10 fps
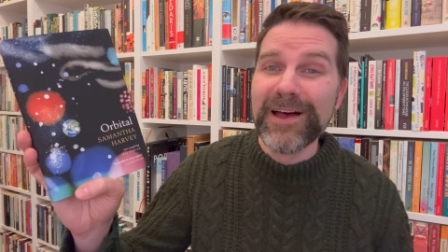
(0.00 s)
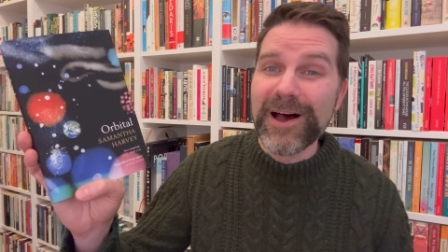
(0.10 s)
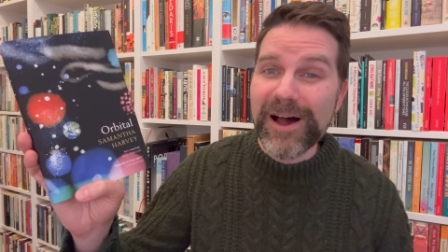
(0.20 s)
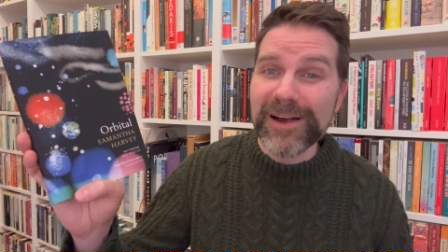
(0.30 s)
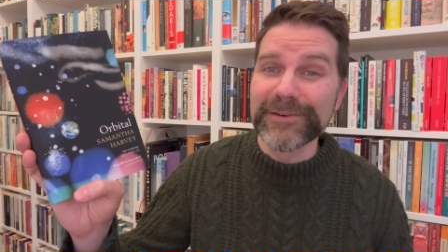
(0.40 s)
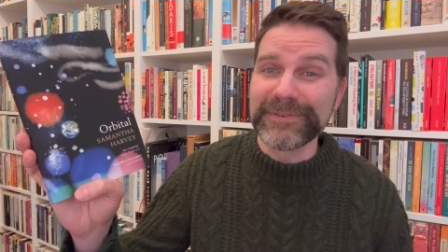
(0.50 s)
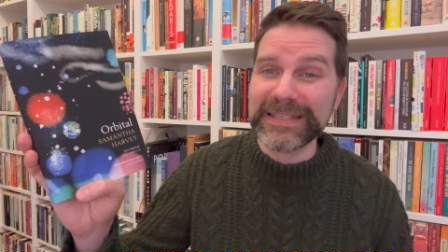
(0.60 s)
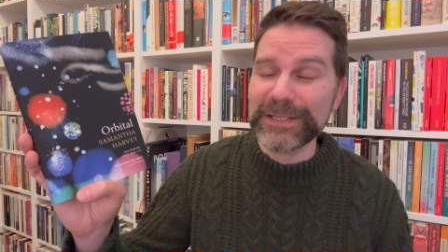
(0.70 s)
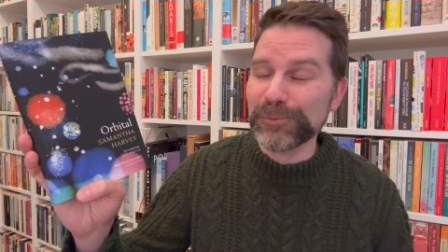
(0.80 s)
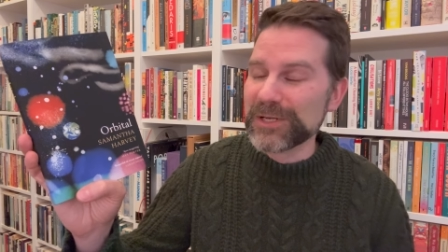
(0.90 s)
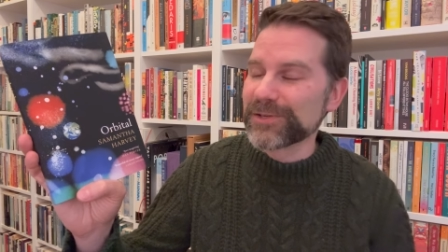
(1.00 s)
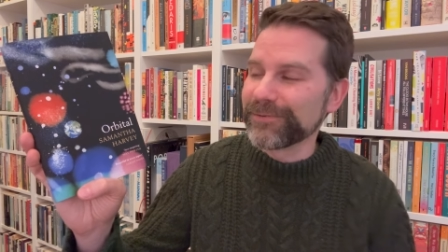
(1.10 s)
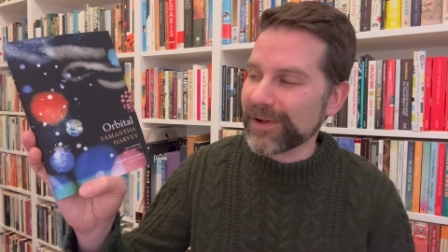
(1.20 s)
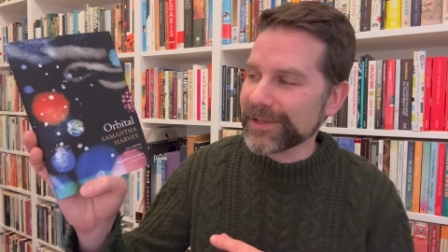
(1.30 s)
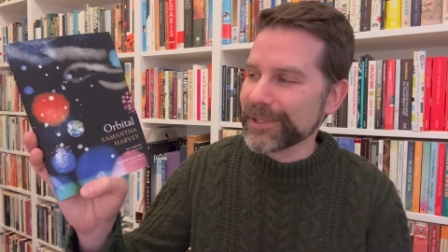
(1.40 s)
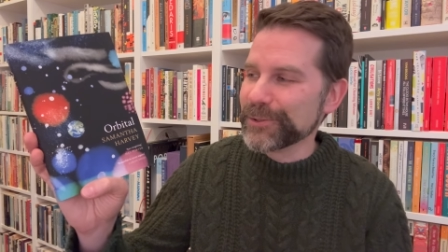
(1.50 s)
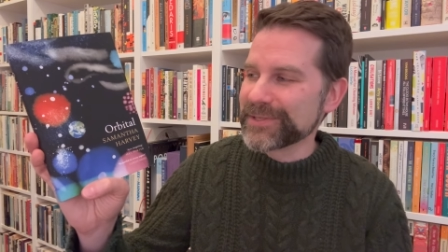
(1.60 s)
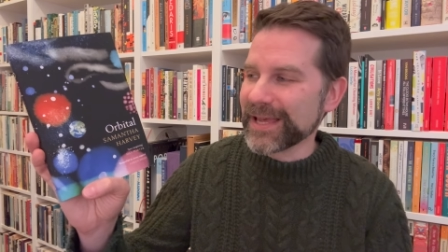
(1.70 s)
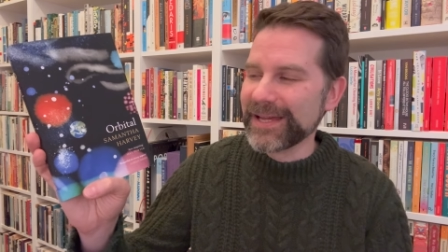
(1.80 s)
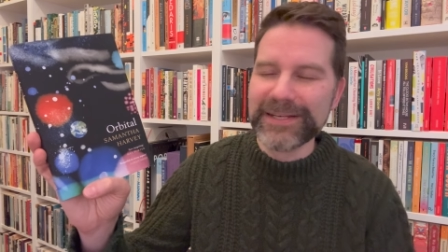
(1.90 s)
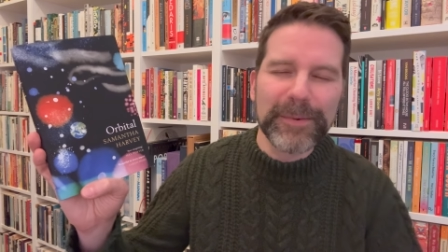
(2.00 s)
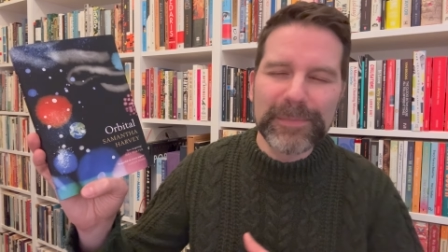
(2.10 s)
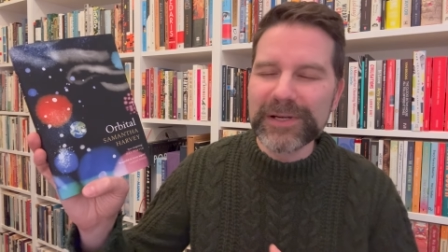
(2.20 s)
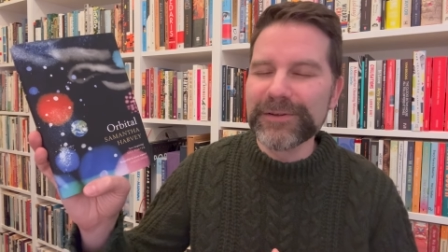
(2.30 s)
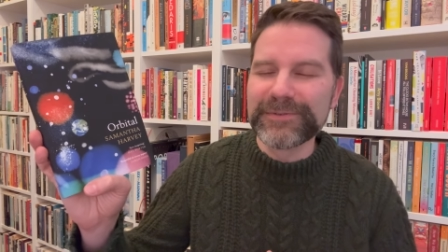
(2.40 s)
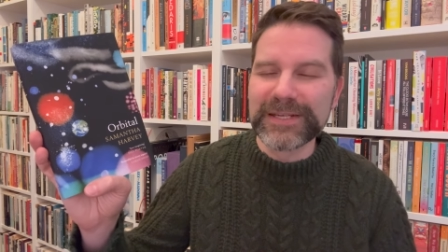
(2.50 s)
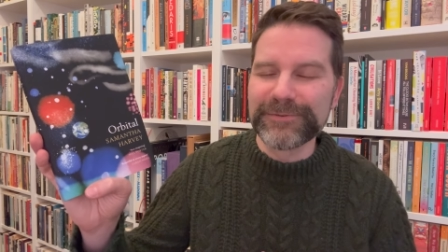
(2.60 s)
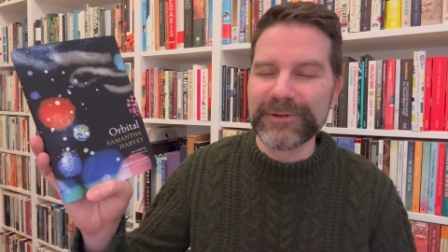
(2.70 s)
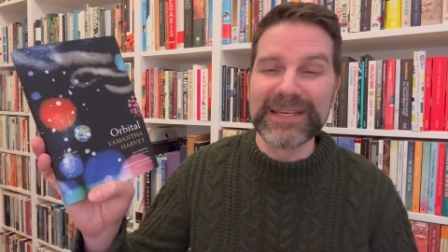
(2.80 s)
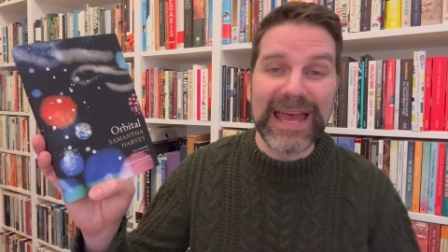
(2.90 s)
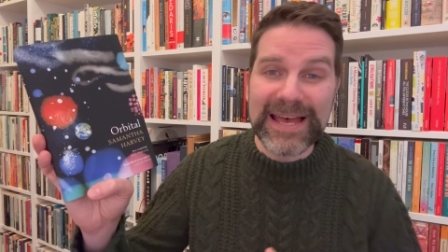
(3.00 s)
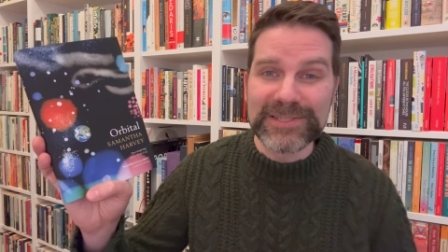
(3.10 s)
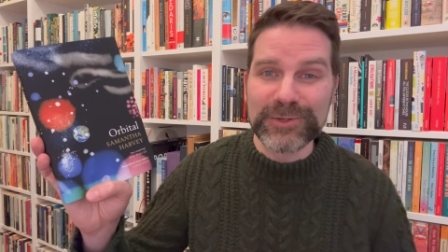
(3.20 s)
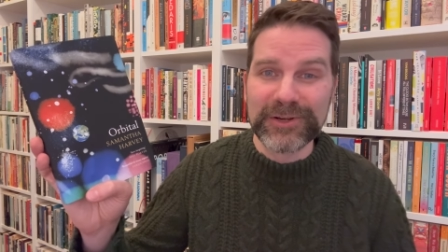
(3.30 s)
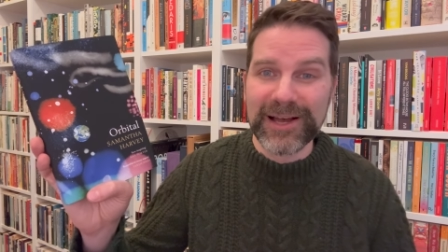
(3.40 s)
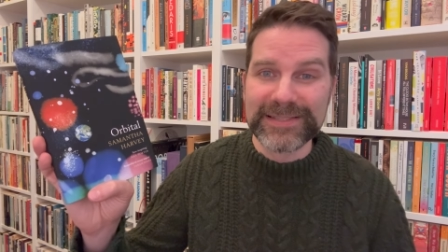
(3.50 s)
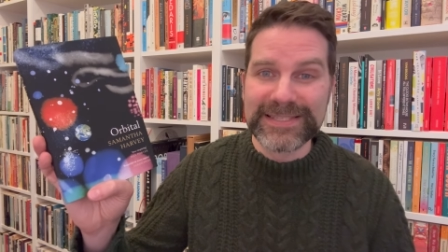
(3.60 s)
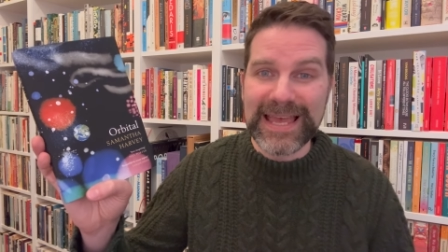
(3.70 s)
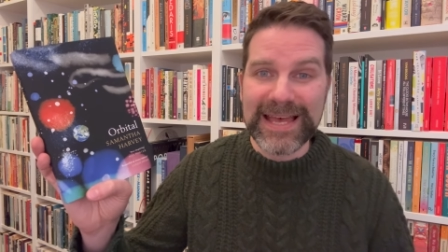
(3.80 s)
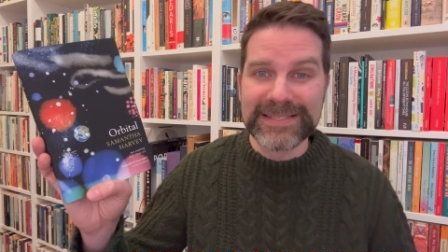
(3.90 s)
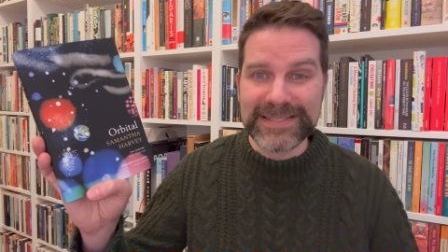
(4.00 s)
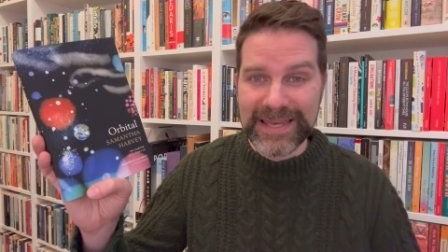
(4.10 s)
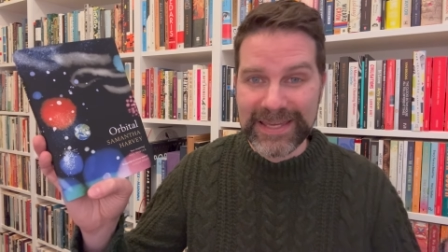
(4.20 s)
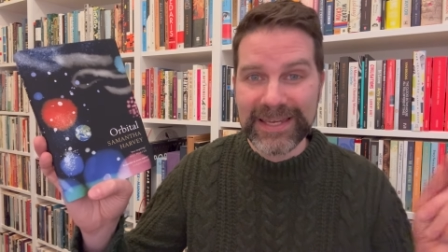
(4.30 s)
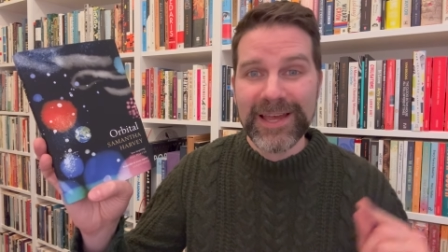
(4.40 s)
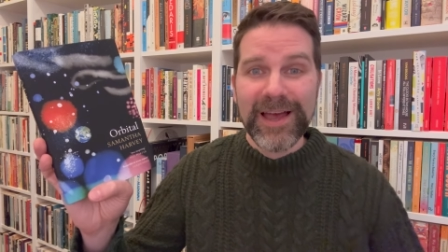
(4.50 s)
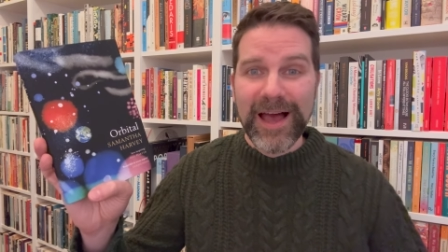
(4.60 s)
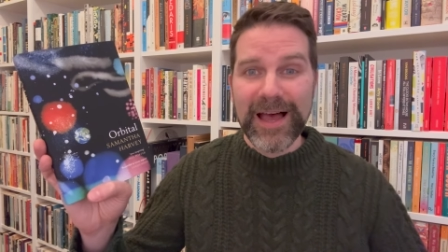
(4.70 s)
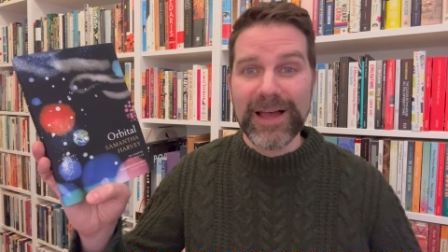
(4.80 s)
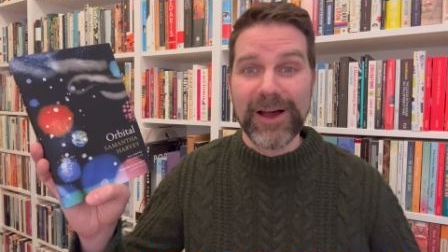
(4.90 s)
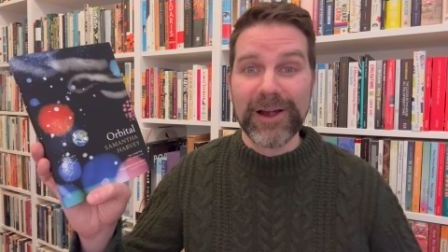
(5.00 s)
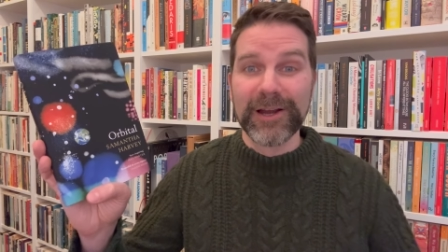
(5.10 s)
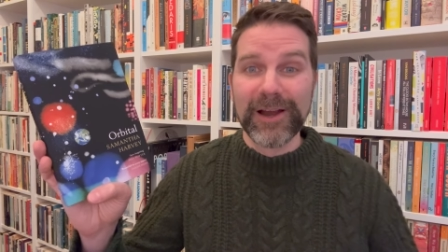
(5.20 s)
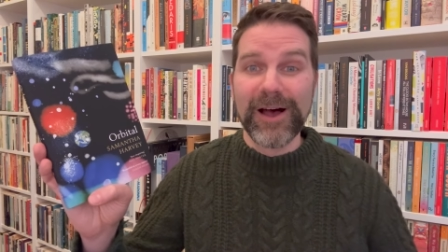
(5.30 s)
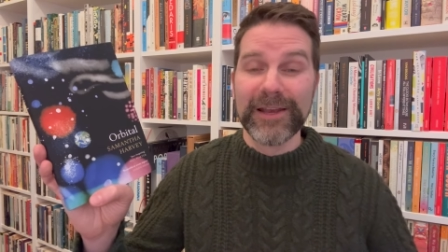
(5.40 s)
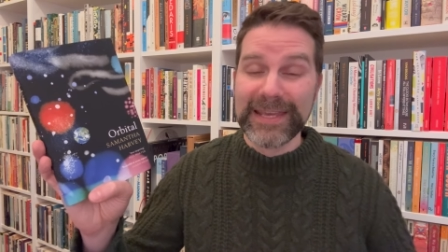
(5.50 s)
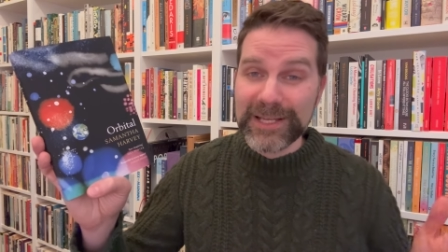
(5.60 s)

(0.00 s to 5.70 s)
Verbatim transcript: Harvey, which follows a number of different astronauts as they uh, are on a